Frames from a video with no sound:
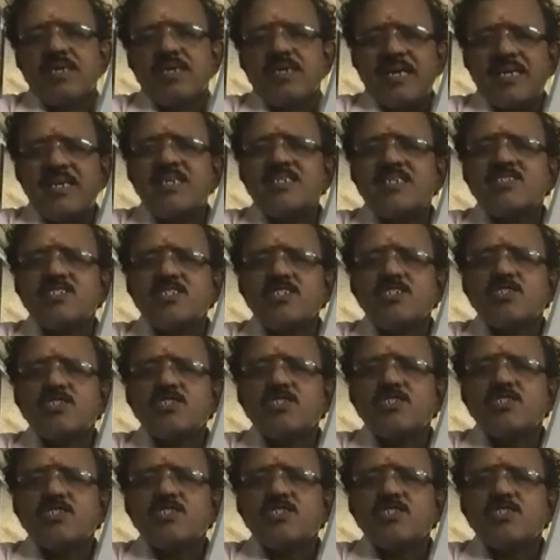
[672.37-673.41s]
Energy
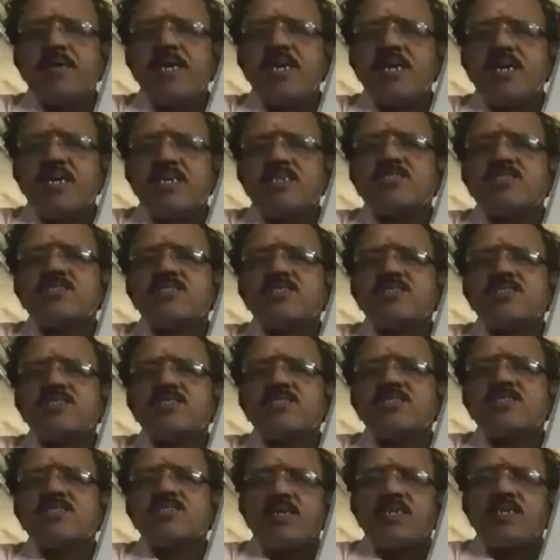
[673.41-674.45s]
should not be lost
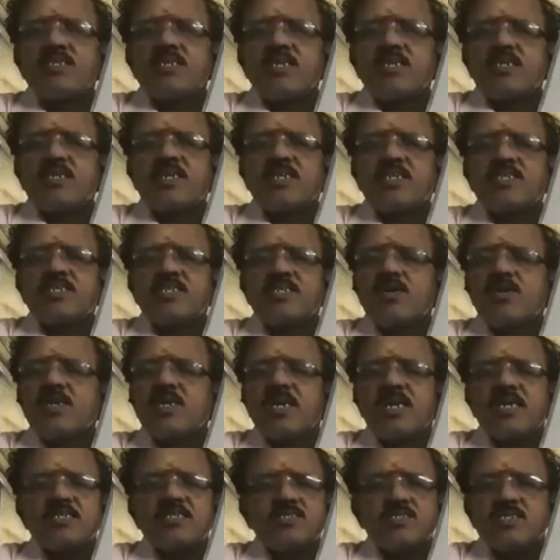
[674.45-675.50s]
after collision. That is called
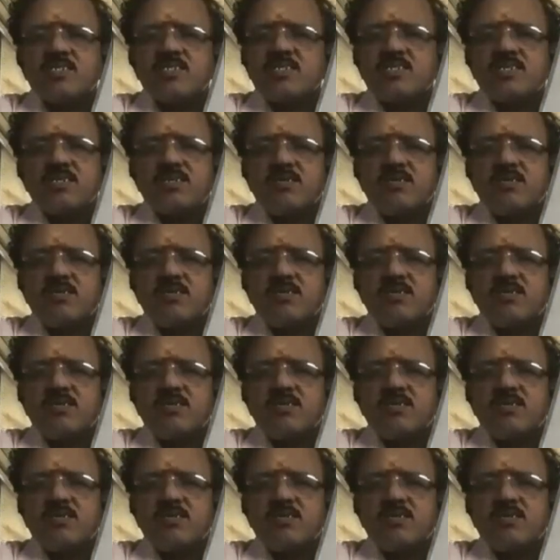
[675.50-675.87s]
elastic.